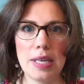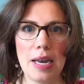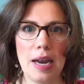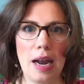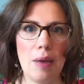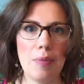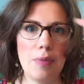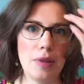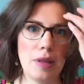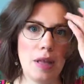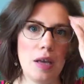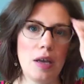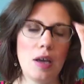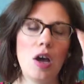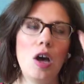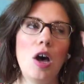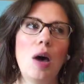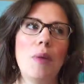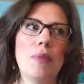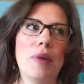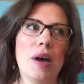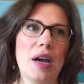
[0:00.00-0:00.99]
And I'd be like, oh,
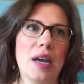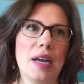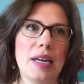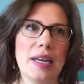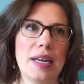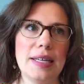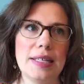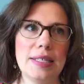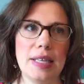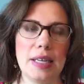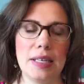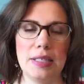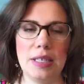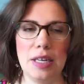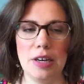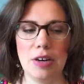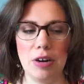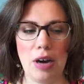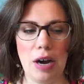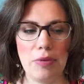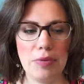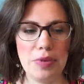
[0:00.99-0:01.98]
I'm not gonna get sucked
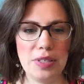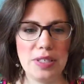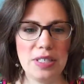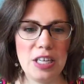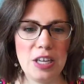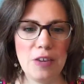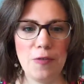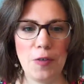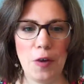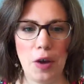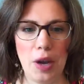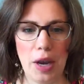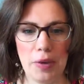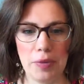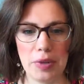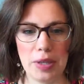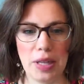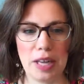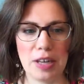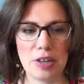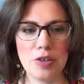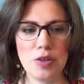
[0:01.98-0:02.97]
in, or I would default, I
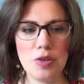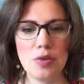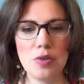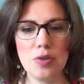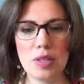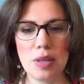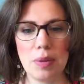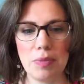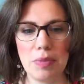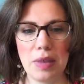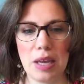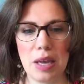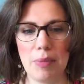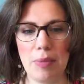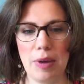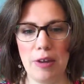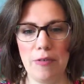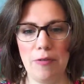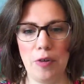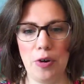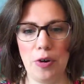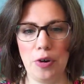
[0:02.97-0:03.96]
would like do something in
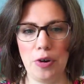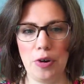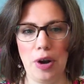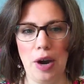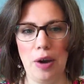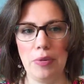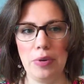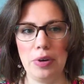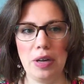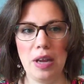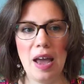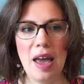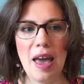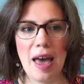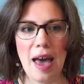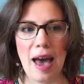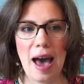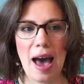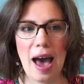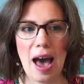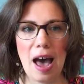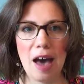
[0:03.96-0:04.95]
my phone, or I would
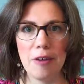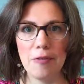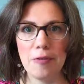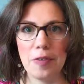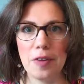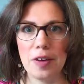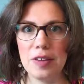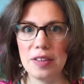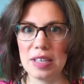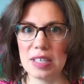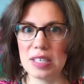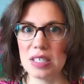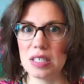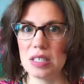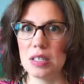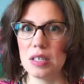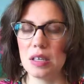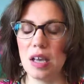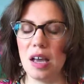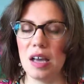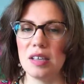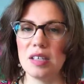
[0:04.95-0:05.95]
have
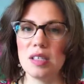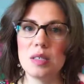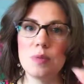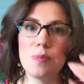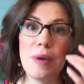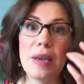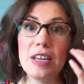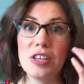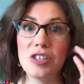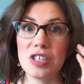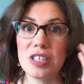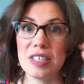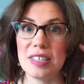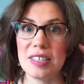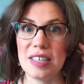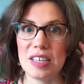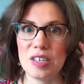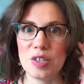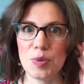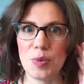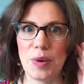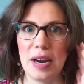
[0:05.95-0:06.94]
this
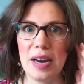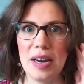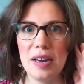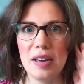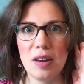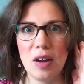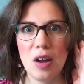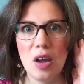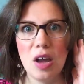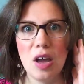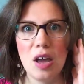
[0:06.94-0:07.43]
spaciousness, right?